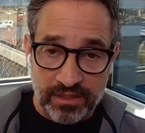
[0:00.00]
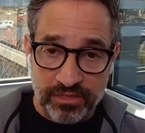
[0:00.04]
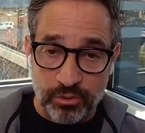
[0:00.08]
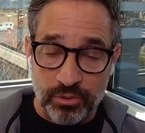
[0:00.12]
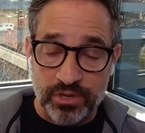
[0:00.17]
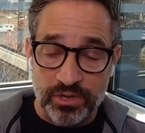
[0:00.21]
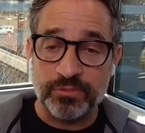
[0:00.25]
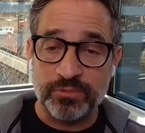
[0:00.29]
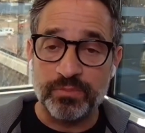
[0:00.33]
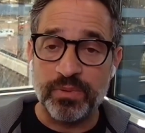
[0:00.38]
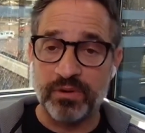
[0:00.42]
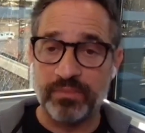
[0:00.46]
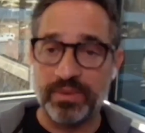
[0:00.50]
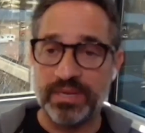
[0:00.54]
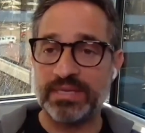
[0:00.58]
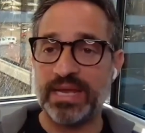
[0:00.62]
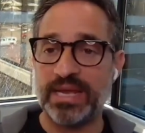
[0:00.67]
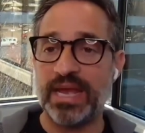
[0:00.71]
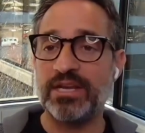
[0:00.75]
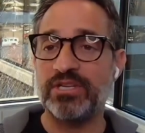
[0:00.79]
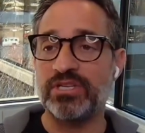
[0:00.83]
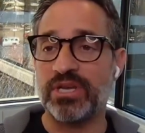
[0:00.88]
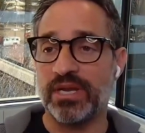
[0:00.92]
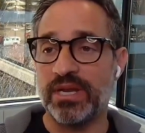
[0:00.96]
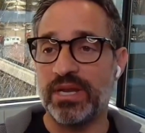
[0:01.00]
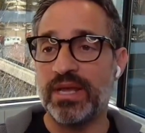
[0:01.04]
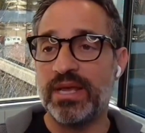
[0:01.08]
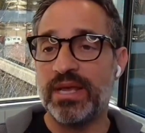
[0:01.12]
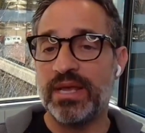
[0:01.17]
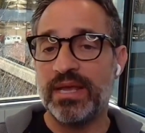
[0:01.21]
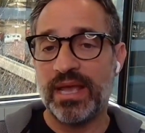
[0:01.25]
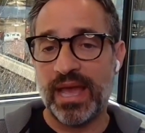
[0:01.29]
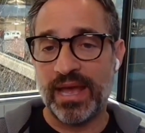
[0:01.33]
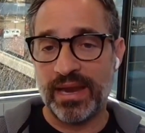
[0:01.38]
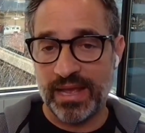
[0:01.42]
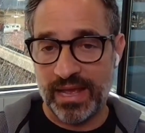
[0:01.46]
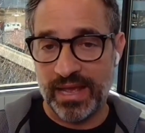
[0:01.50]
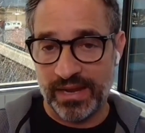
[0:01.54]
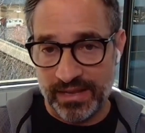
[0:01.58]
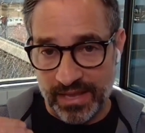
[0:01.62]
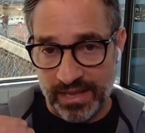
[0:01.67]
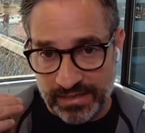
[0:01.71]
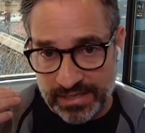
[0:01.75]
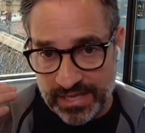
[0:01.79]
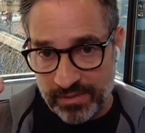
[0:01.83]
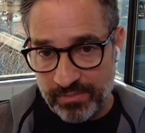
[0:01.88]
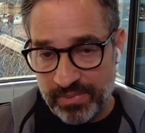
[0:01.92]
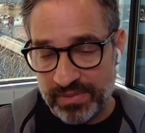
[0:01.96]
through experimentation
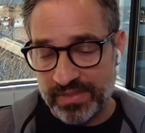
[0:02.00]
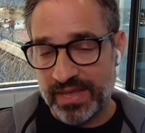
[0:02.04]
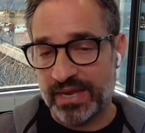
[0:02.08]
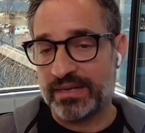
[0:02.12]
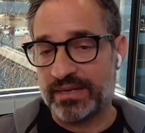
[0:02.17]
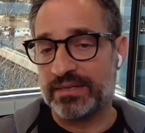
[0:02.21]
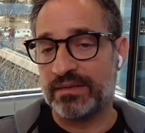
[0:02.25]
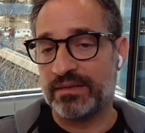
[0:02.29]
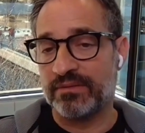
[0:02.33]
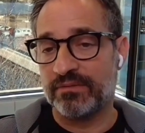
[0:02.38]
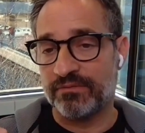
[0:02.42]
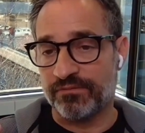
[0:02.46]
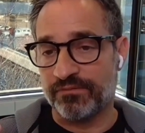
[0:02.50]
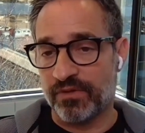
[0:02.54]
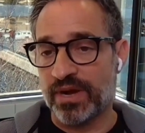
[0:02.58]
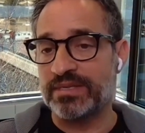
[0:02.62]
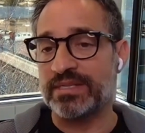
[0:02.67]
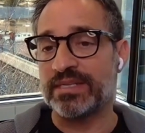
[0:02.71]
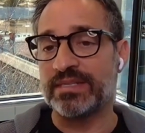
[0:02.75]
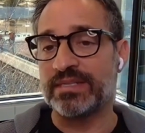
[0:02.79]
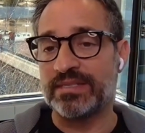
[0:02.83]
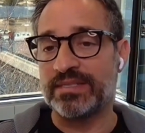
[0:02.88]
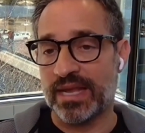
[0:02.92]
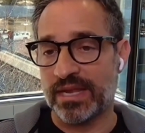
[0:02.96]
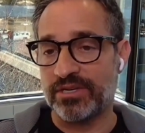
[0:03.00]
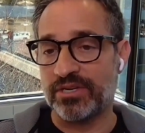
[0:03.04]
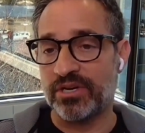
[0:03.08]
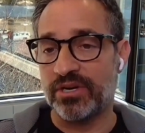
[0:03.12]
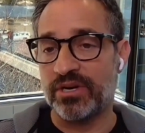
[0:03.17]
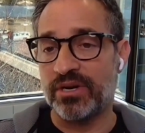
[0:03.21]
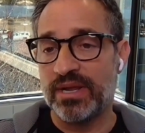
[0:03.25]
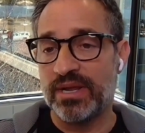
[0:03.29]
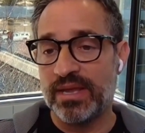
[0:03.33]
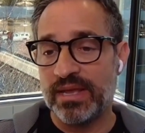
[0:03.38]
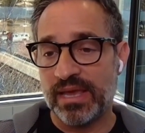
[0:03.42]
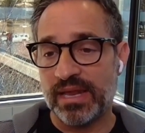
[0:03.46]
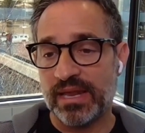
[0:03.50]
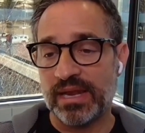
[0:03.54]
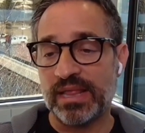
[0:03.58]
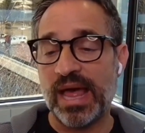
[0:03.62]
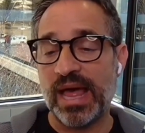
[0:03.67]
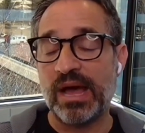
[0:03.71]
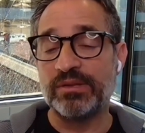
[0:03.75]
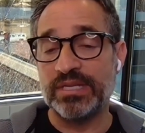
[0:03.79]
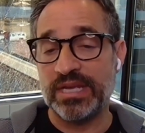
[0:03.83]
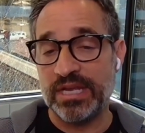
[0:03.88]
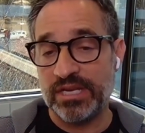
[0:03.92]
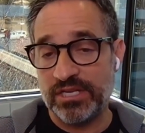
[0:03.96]
and keeping that front and center, it
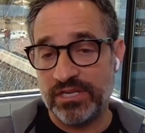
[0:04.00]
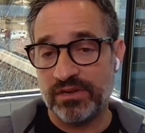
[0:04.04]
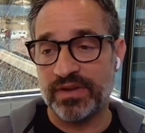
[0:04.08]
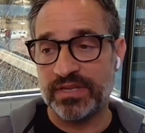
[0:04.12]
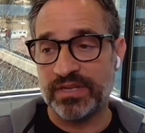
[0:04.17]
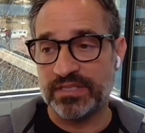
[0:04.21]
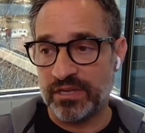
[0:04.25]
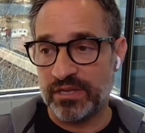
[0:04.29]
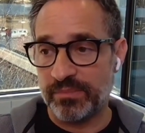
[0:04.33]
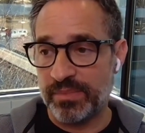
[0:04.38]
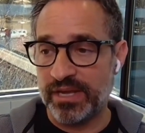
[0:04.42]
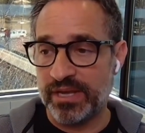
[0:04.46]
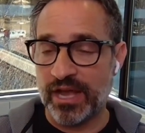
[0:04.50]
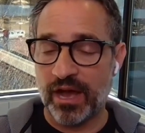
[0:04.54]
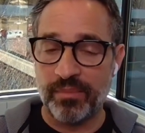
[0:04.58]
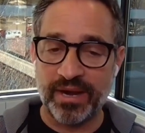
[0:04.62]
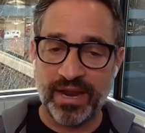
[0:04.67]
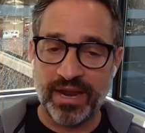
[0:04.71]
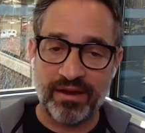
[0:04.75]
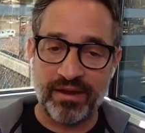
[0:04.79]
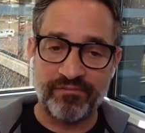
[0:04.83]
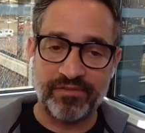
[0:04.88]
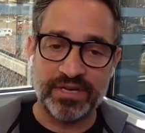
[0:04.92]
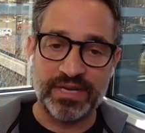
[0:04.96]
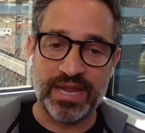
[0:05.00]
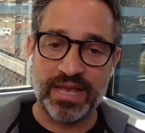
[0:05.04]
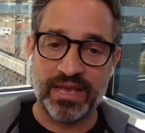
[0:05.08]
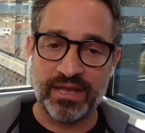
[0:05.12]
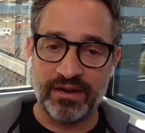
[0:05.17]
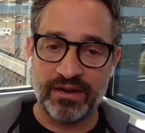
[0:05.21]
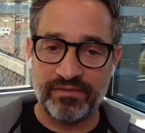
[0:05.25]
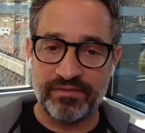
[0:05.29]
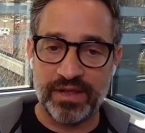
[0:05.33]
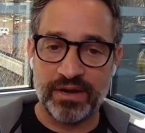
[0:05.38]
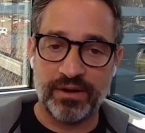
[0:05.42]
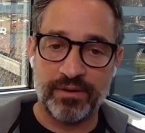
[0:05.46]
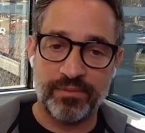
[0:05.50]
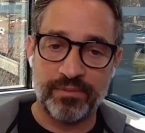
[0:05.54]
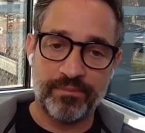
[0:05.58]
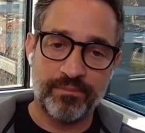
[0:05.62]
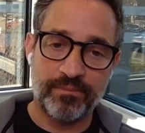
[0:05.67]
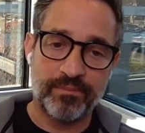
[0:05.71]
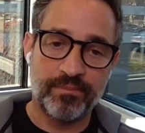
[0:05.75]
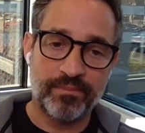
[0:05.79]
allows each of us to become an everyday innovator.